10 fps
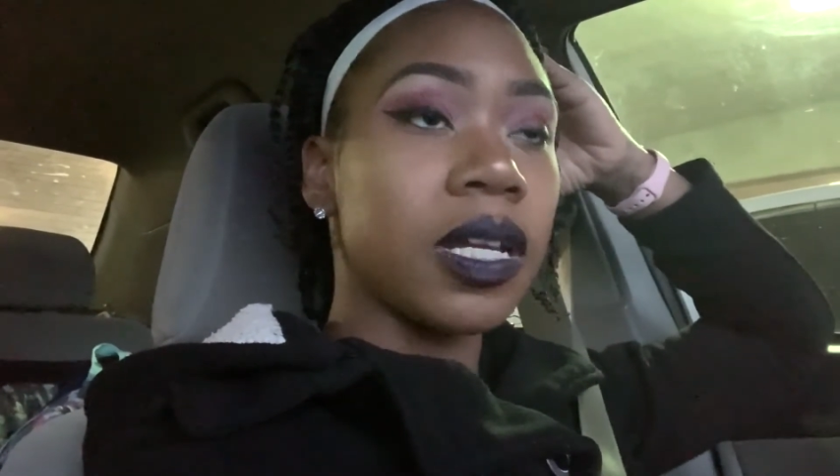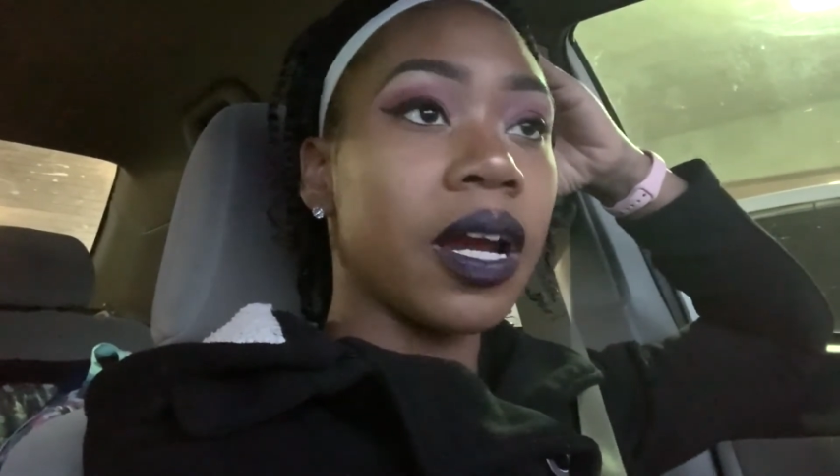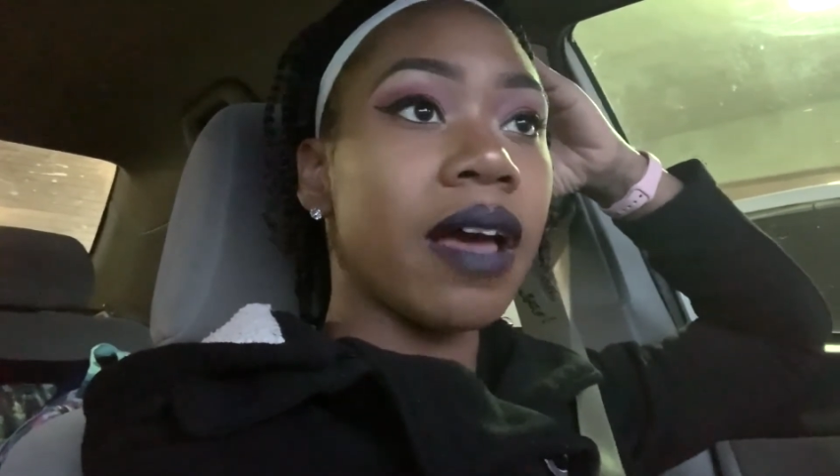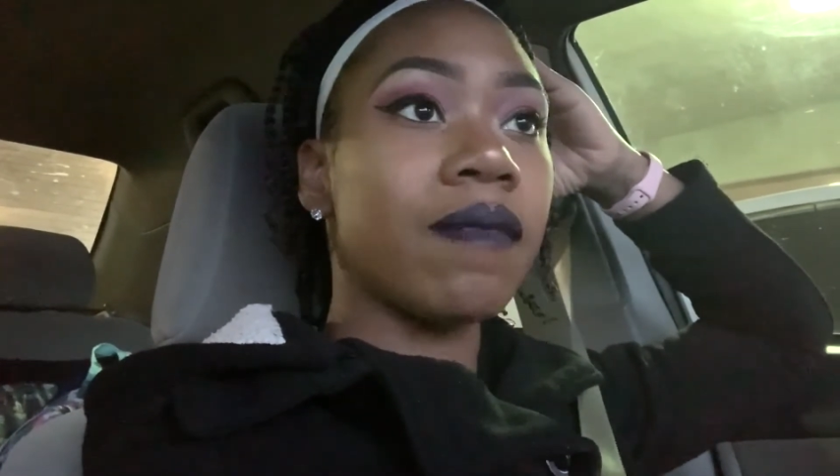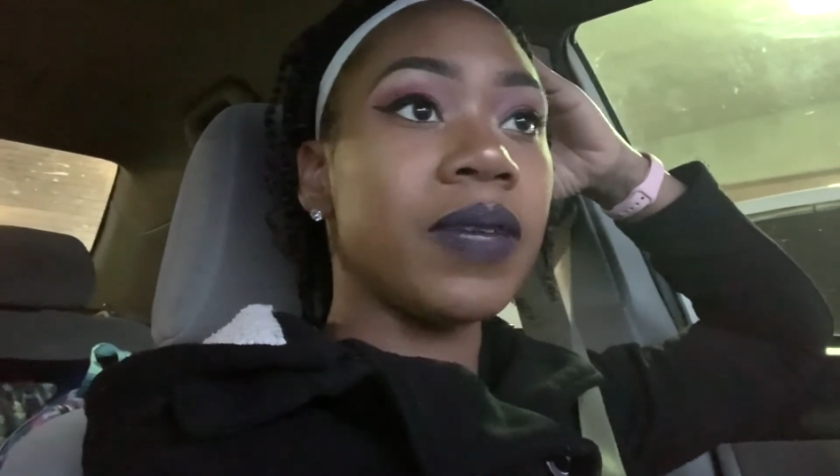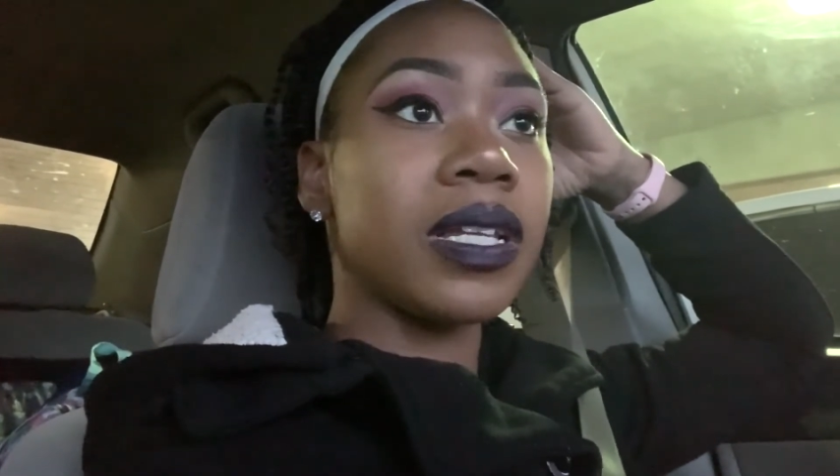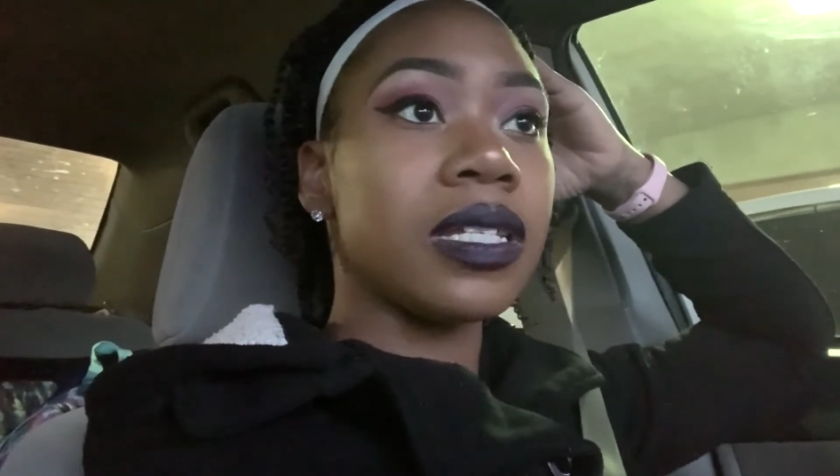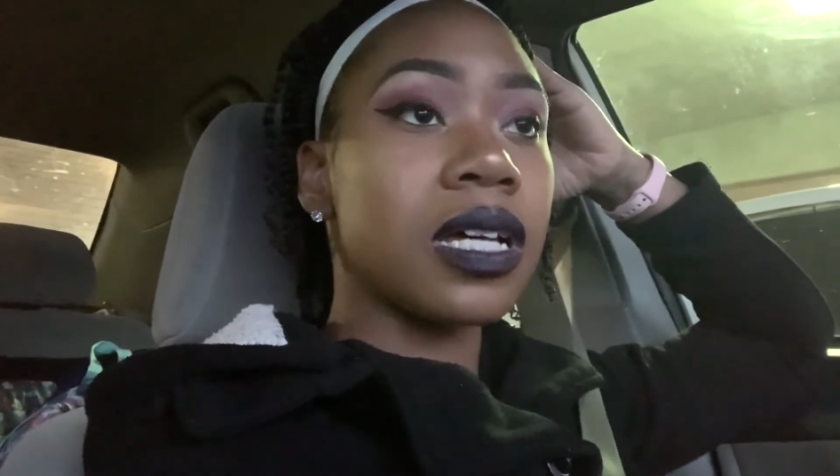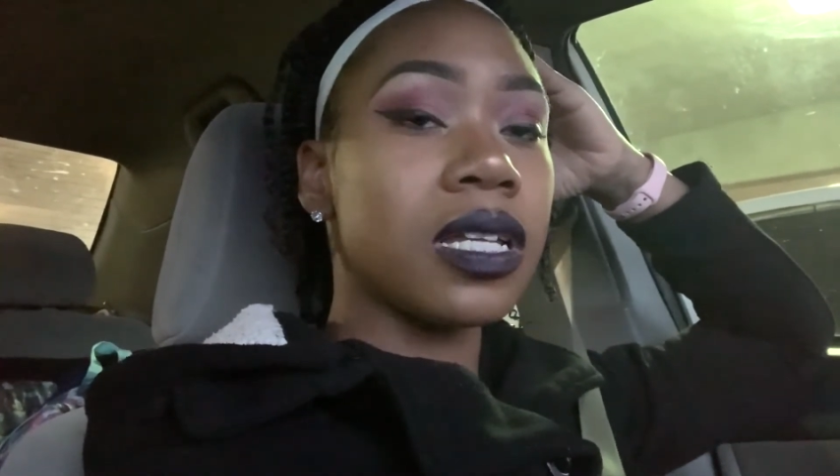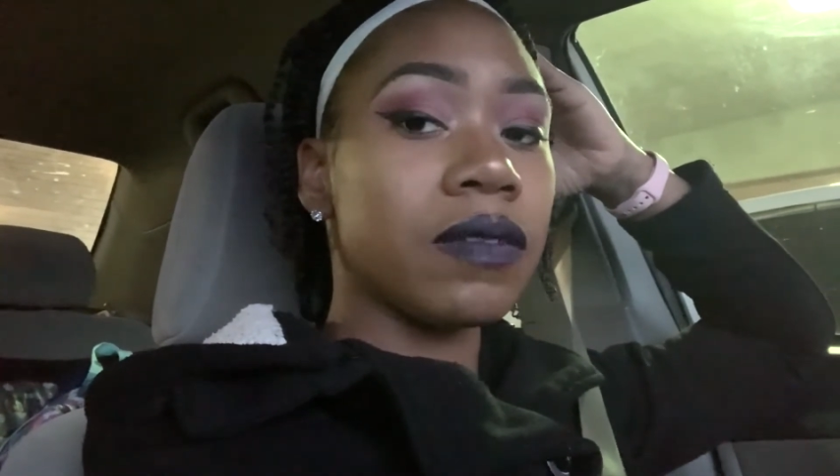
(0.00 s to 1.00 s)
There have been
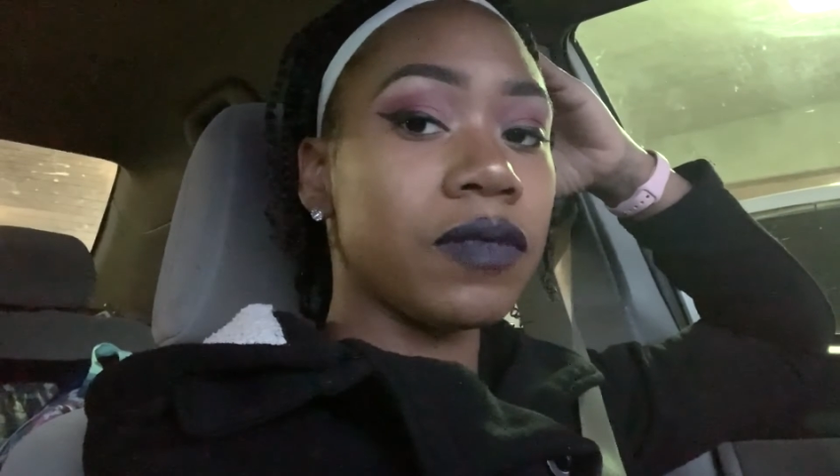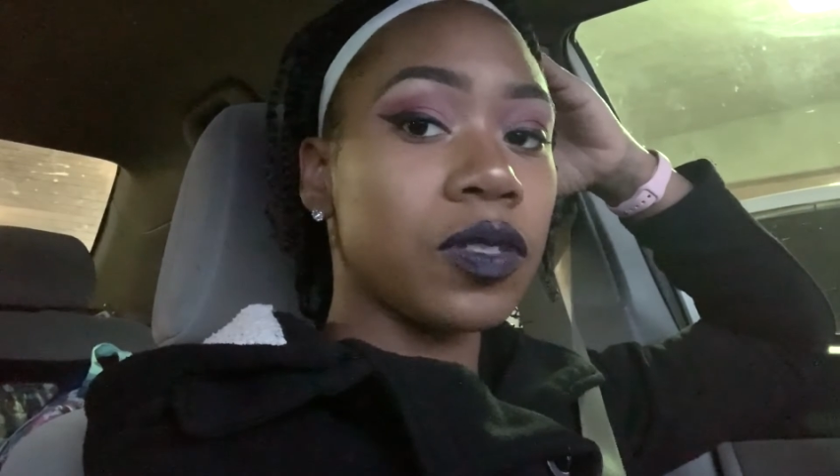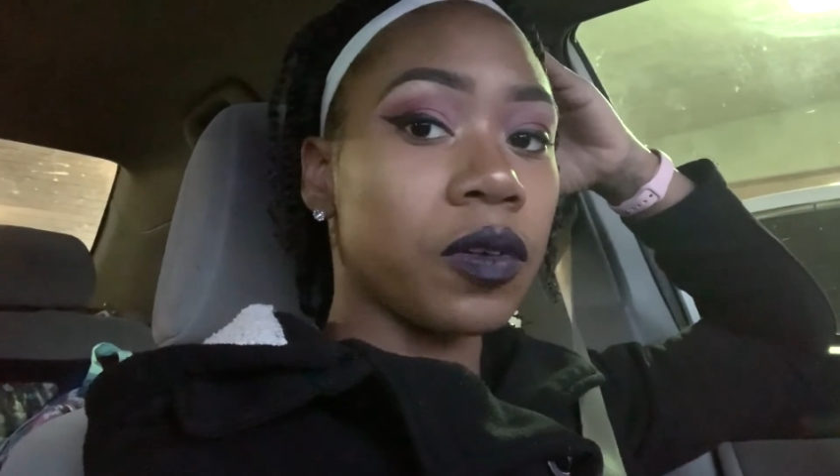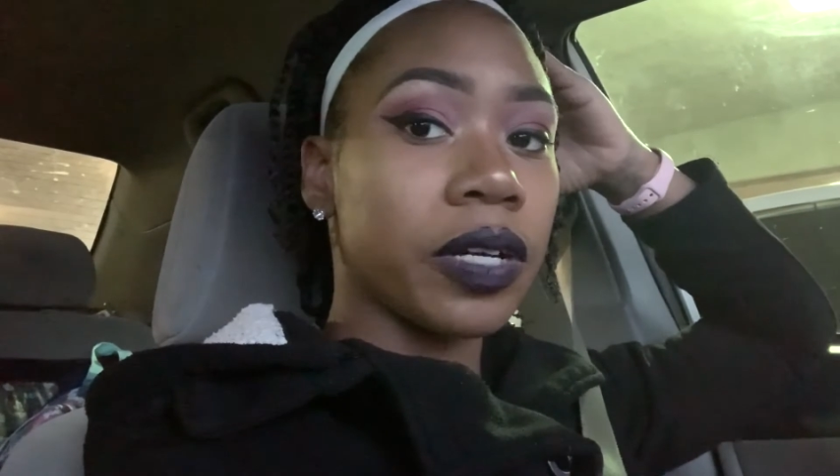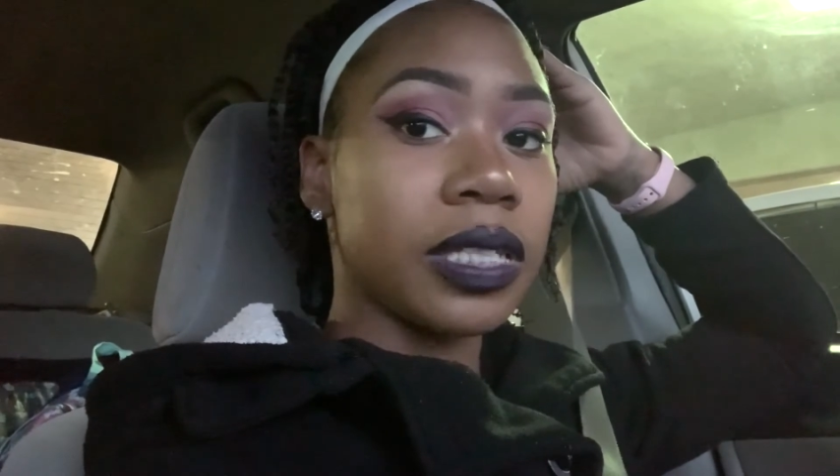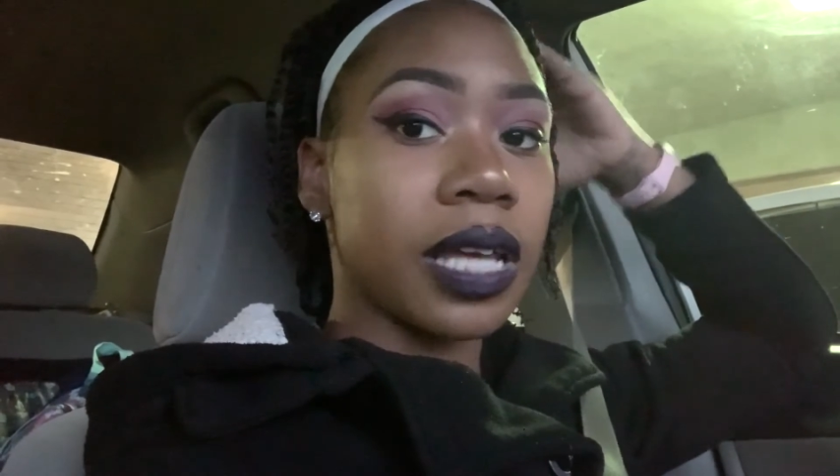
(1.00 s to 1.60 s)
tons of stories